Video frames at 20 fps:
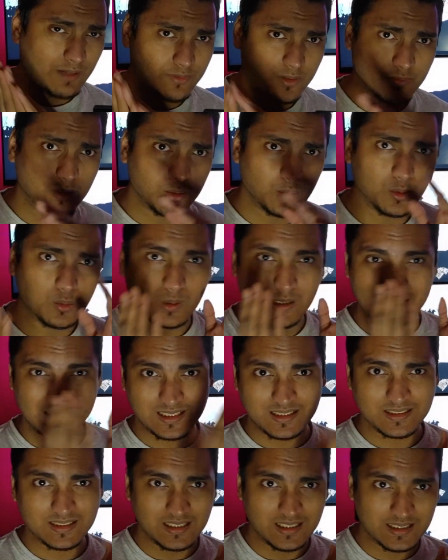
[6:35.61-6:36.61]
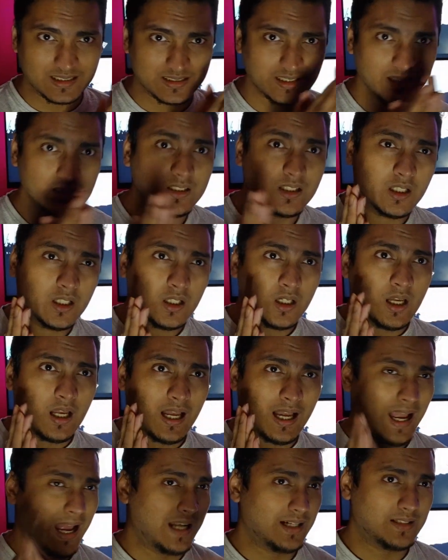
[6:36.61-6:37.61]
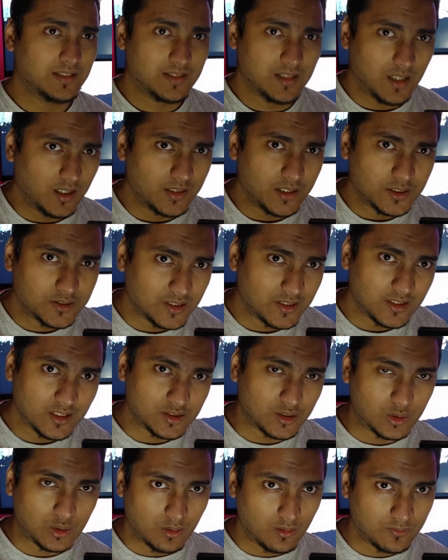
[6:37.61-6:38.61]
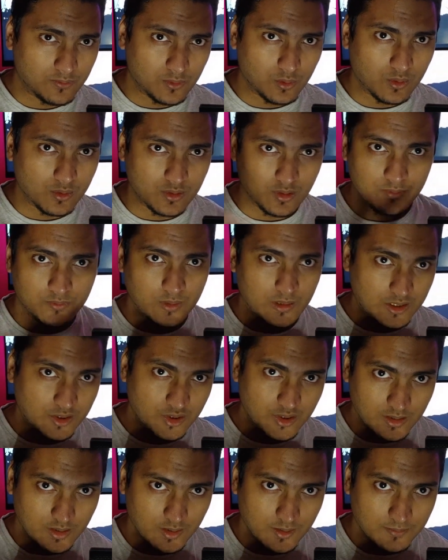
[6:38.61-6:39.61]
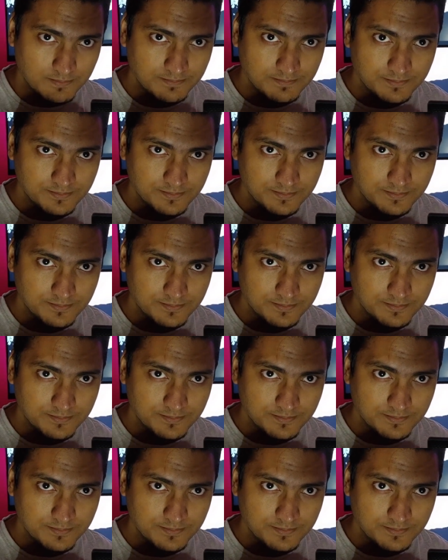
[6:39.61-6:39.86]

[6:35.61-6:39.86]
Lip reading: Everyone who worked at TRC had a designation of core software engineer.